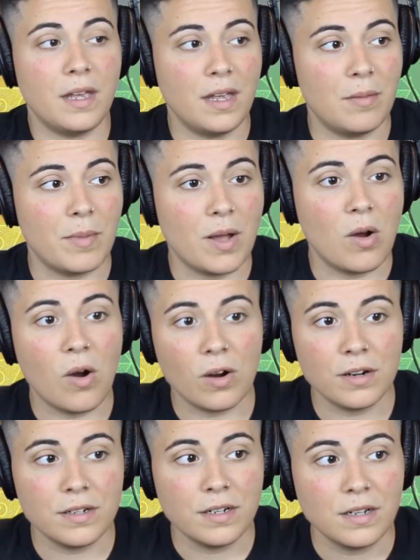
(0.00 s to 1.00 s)
and my
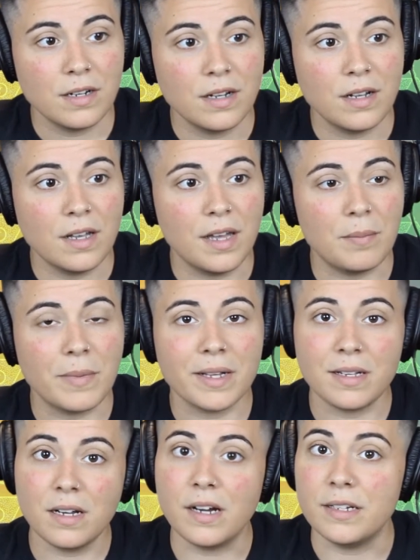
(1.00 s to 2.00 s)
heart and my
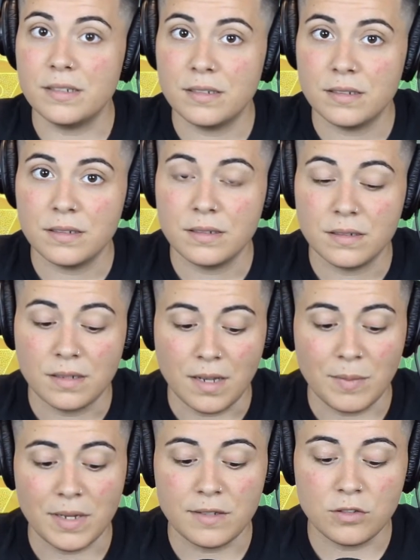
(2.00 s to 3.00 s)
gut
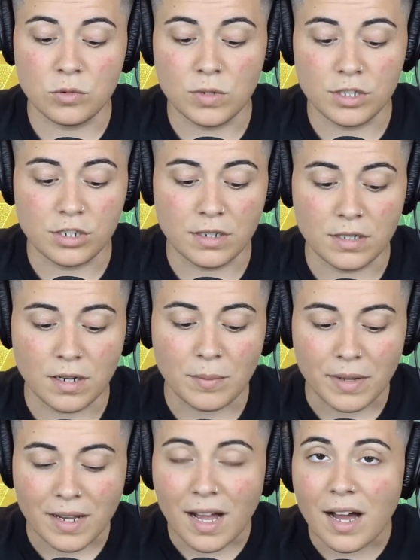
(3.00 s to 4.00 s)
and my intuition.
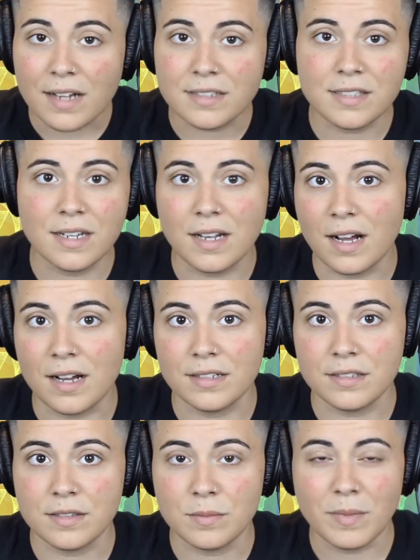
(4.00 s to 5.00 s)
I'm at constant
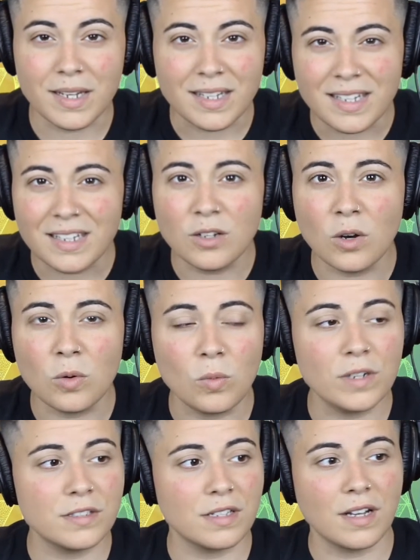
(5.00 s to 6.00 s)
odds. My ego
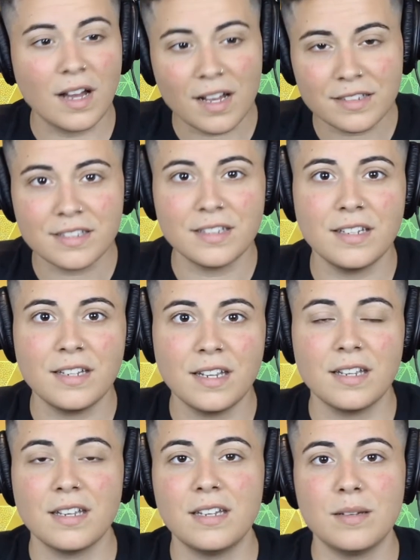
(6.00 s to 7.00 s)
wants to constantly
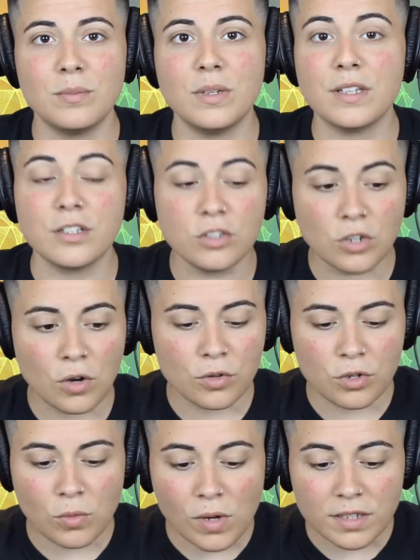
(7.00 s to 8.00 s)
kick in and be like, no,
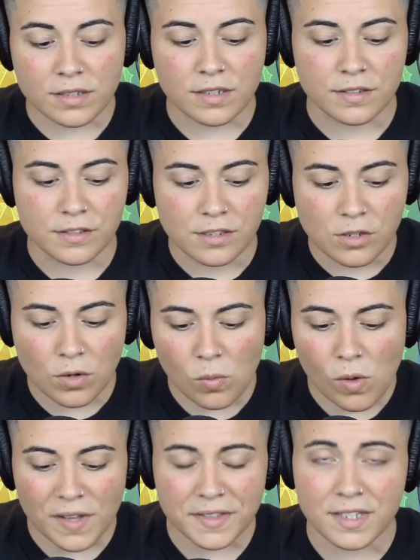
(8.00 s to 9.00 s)
you don't want this. You
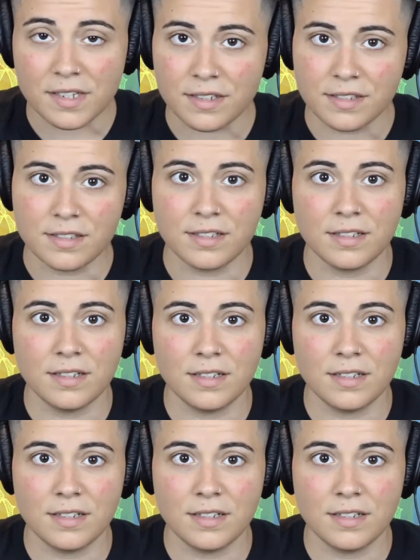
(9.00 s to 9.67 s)
don't want this.